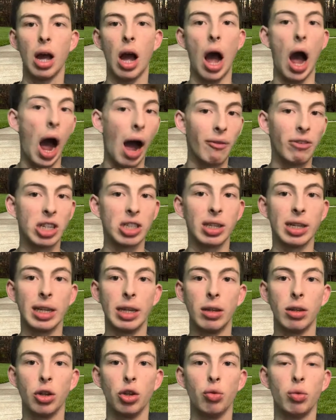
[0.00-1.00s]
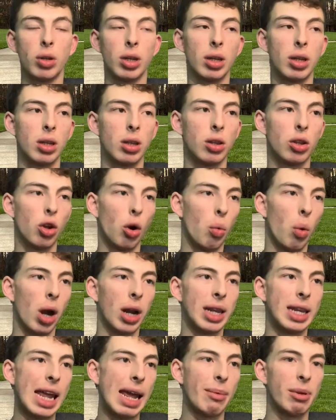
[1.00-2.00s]
Obviously, you don't want to
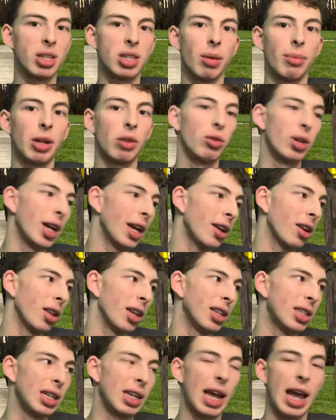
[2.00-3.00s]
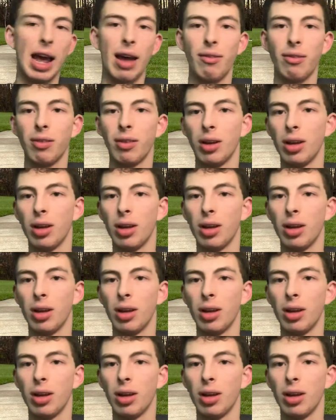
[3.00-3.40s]
name it something ridiculous and have